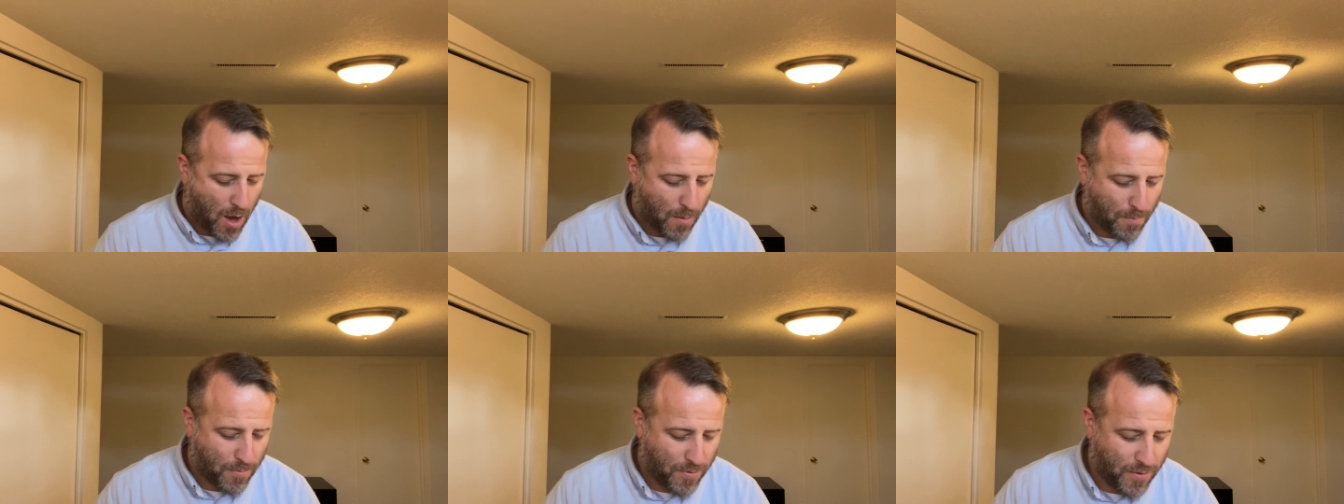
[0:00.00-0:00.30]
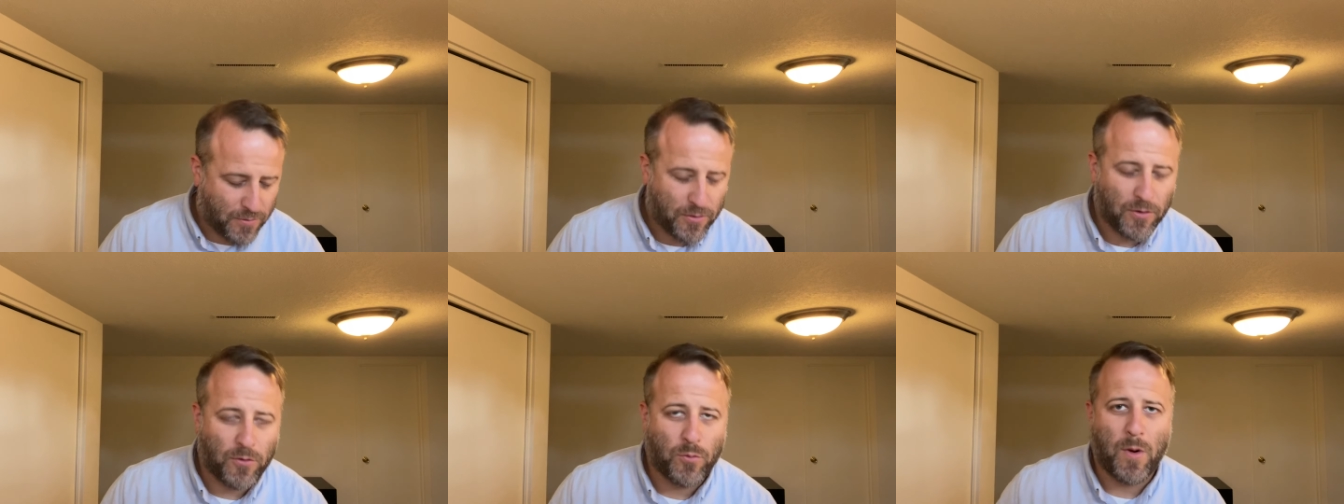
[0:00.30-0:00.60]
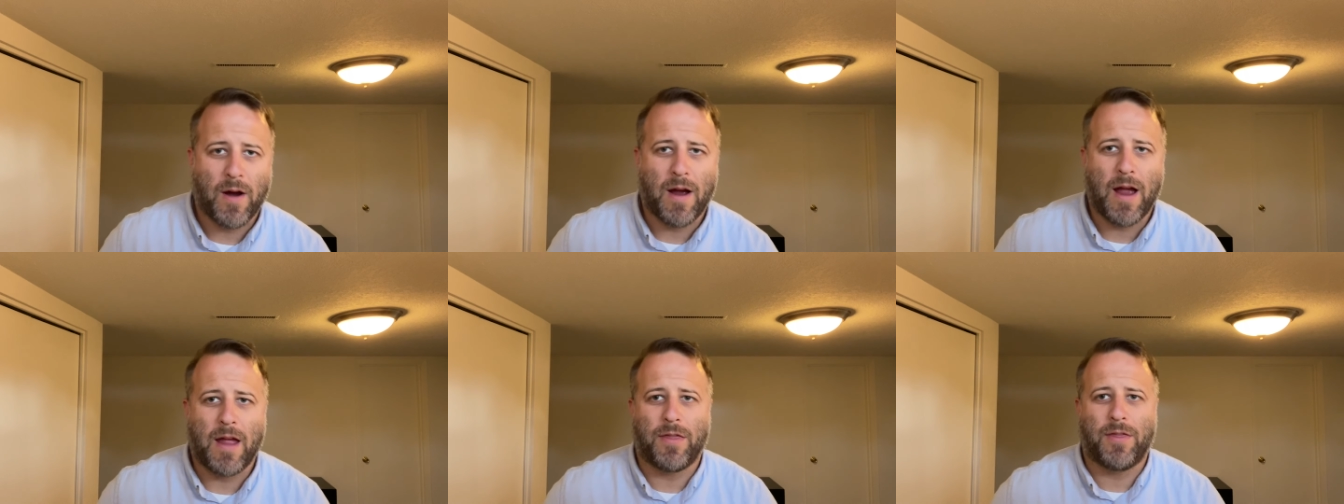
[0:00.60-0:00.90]
This is
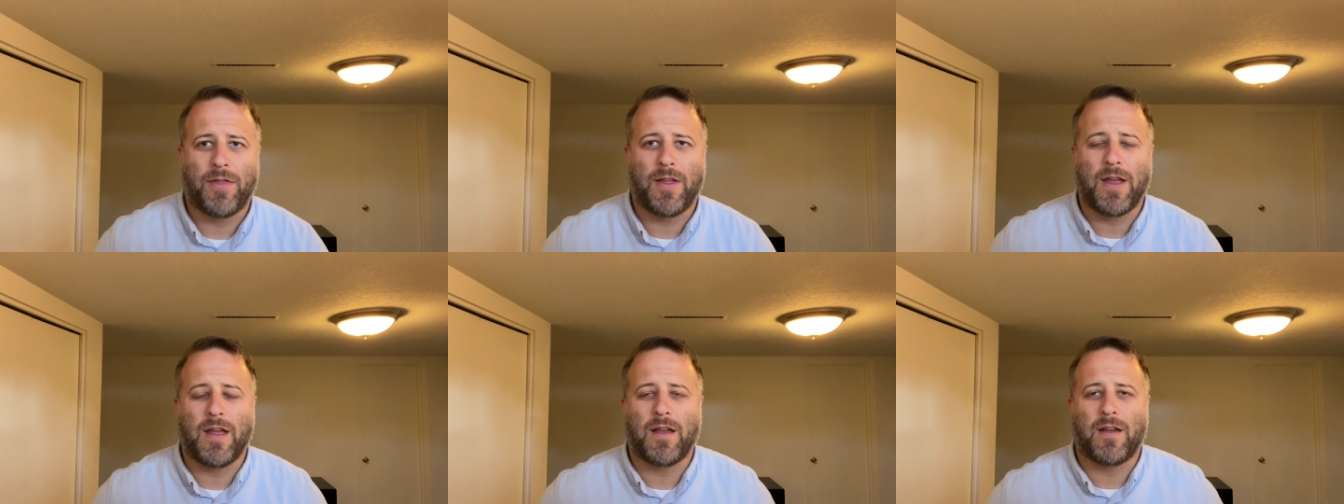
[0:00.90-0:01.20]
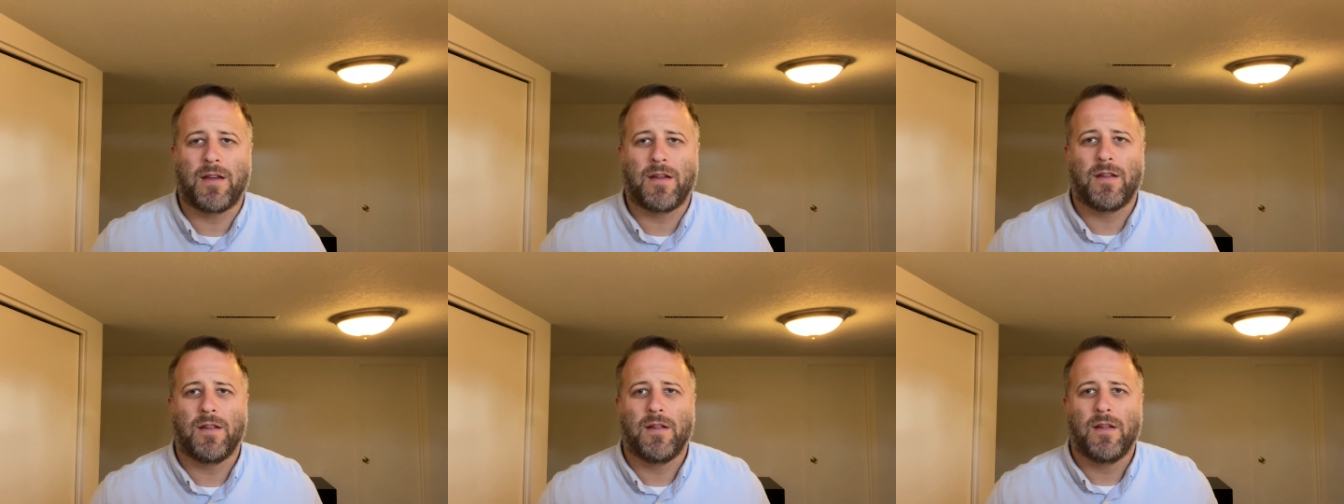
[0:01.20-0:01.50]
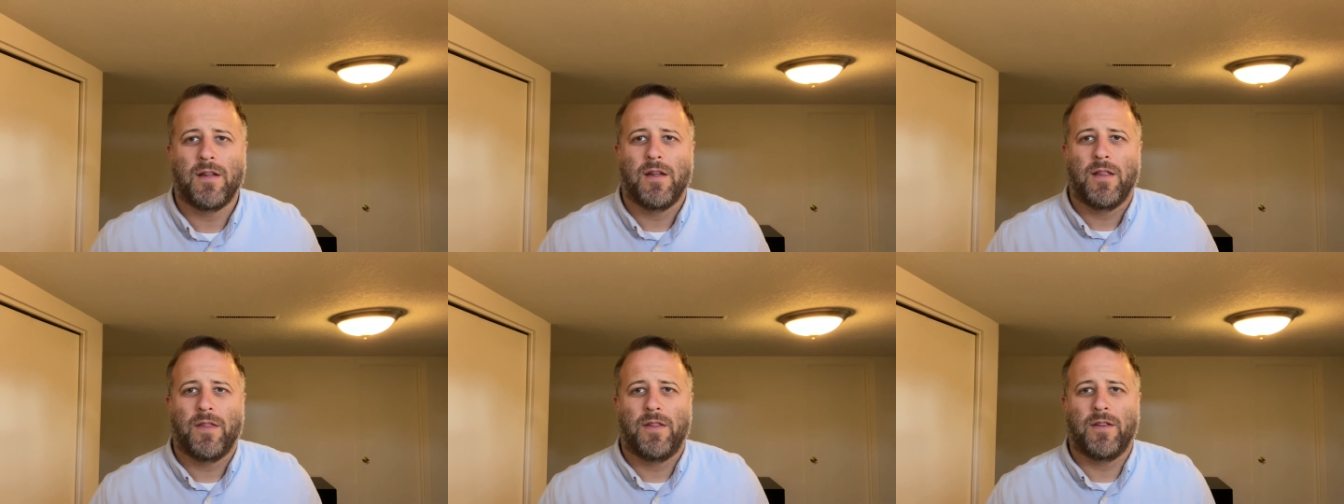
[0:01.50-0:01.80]
where I think
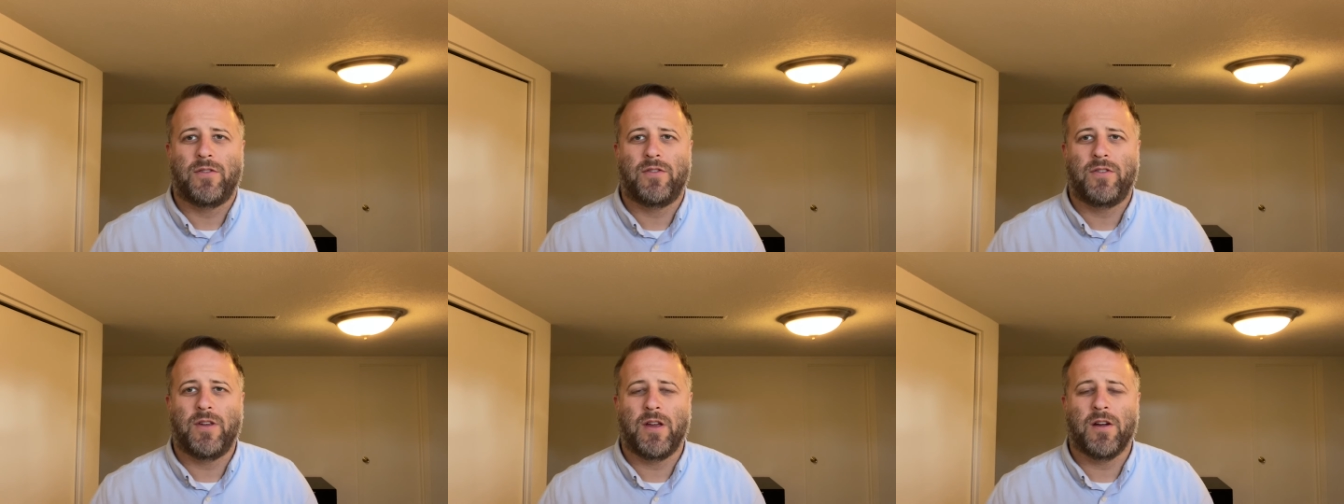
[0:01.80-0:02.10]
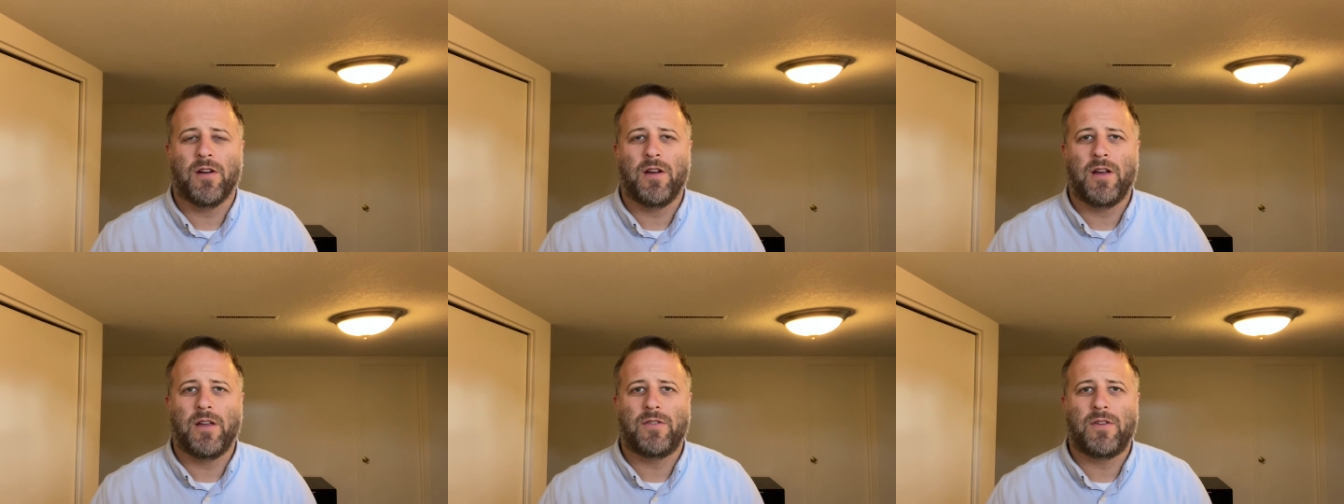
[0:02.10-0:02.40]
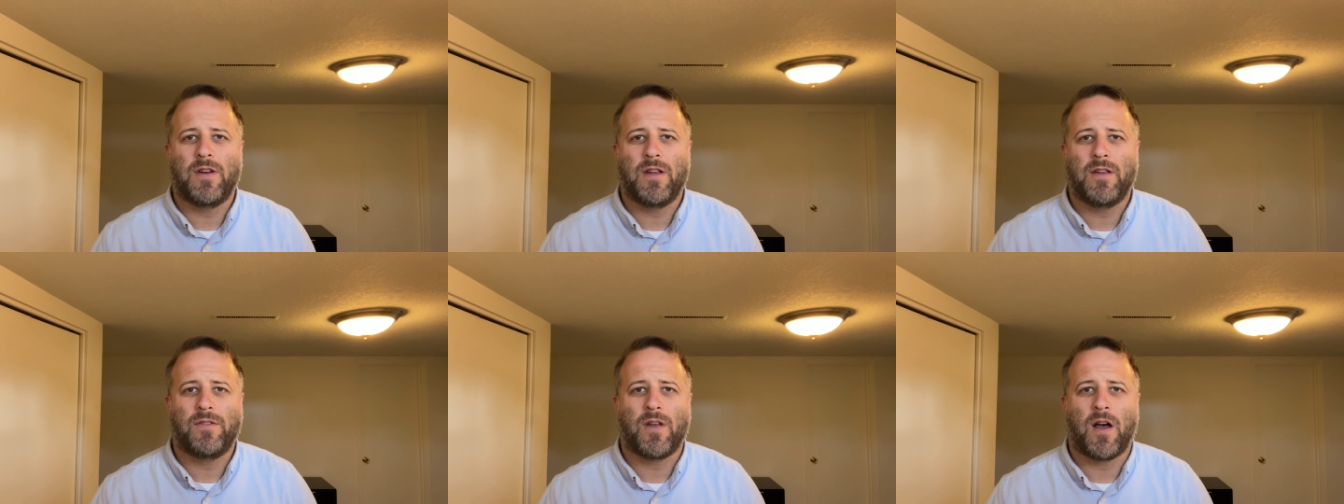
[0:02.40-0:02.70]
the
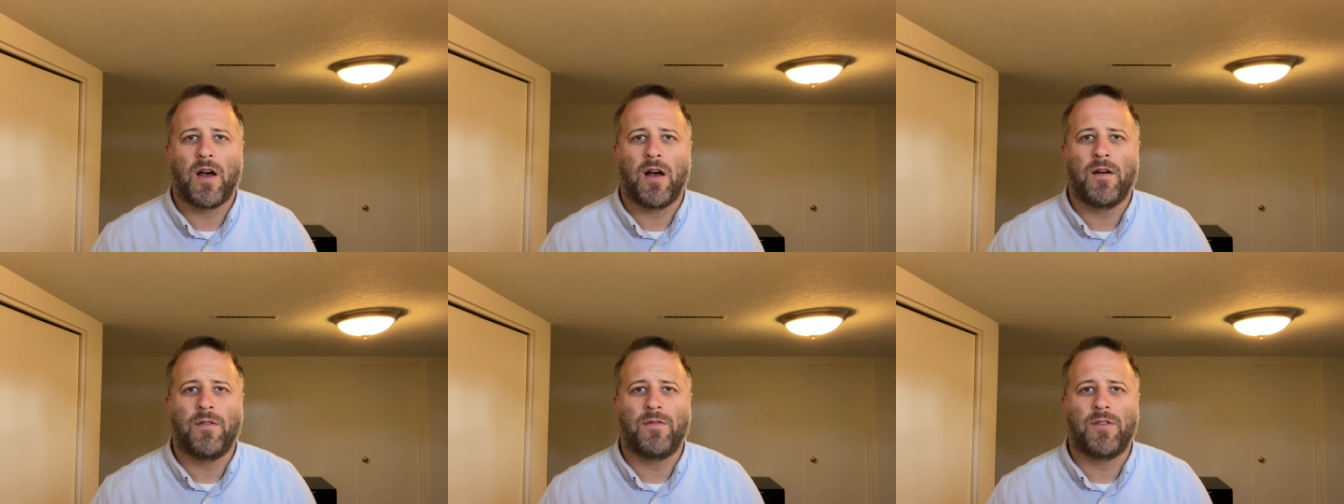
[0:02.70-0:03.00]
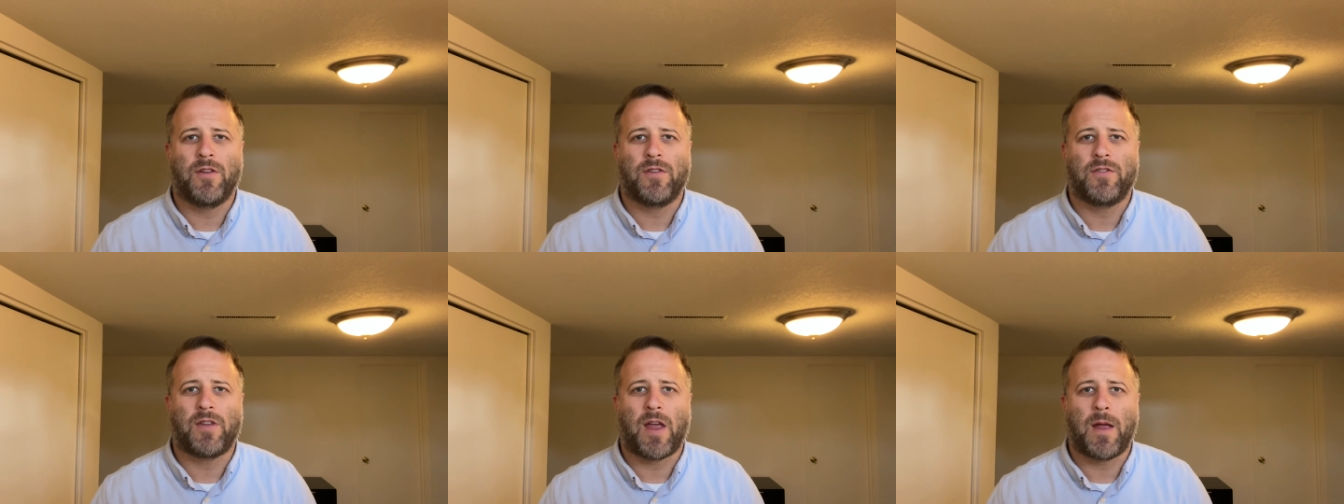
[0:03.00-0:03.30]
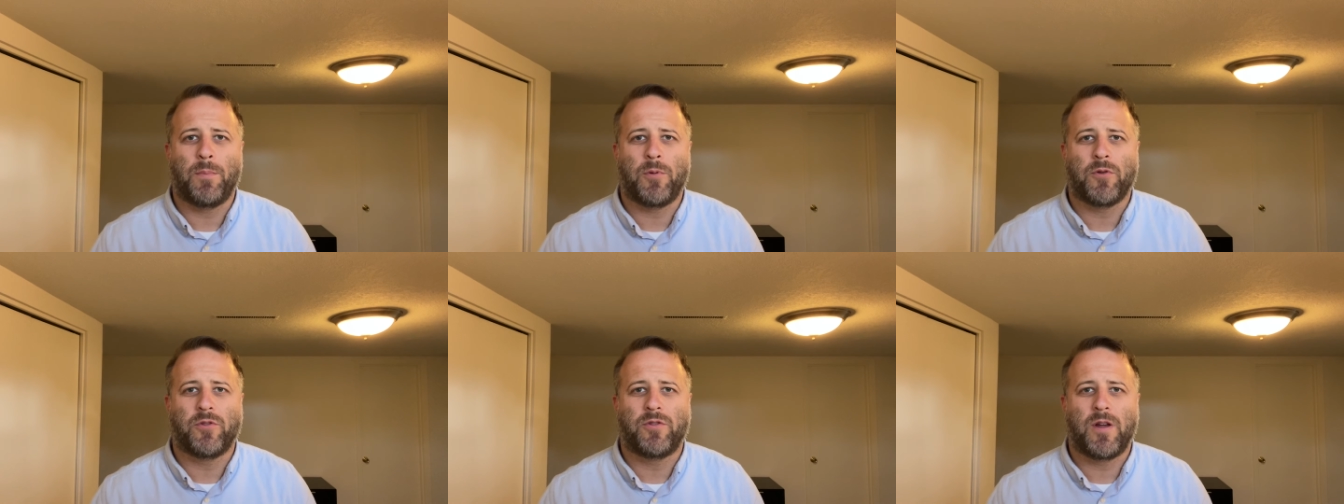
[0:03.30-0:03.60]
seriousness of
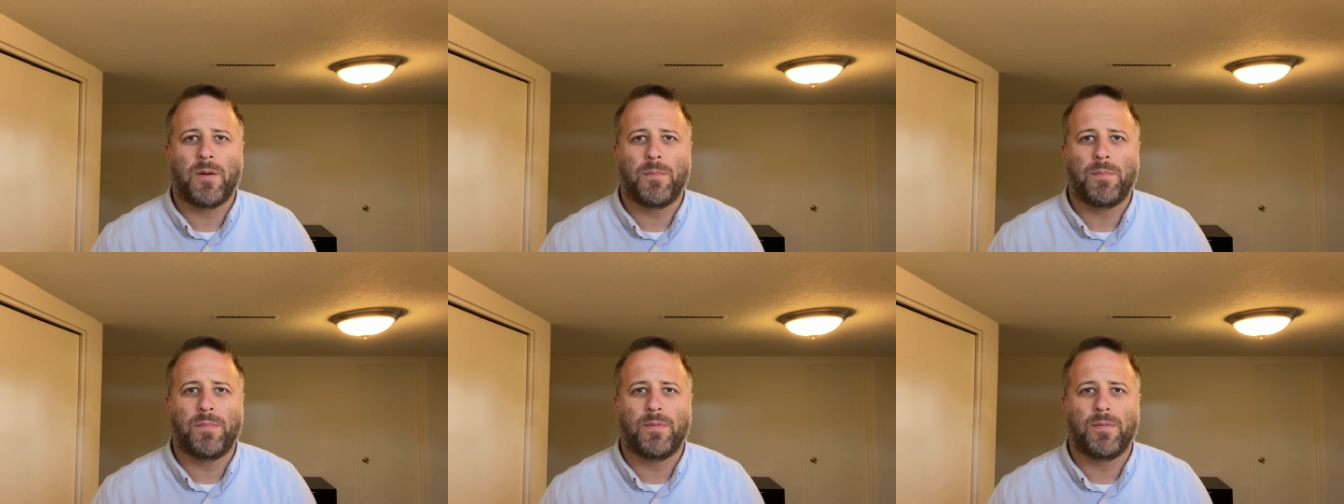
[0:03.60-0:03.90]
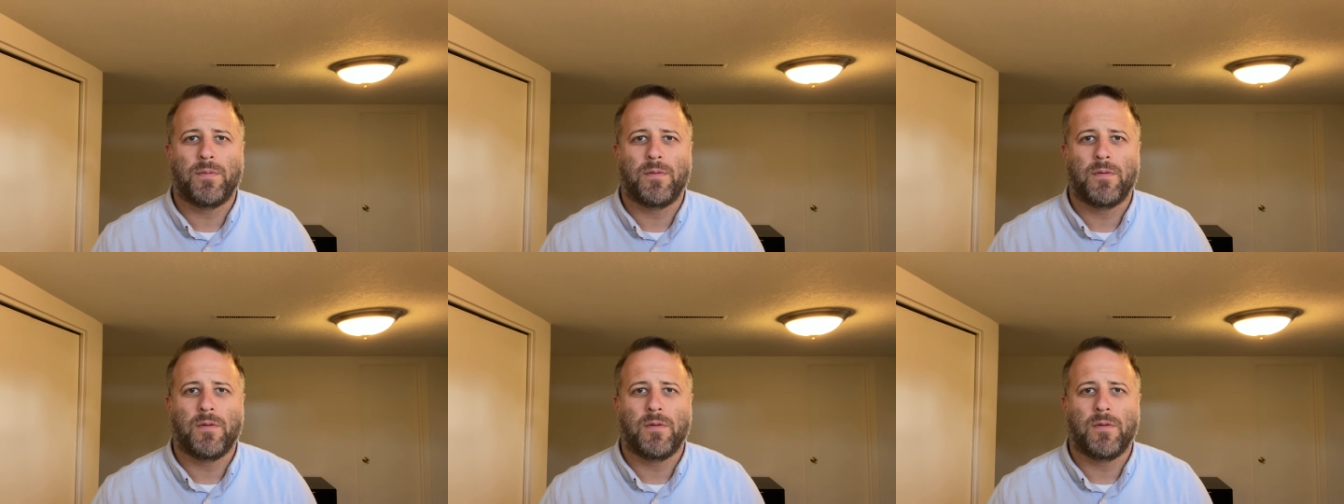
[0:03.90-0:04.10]
discipleship,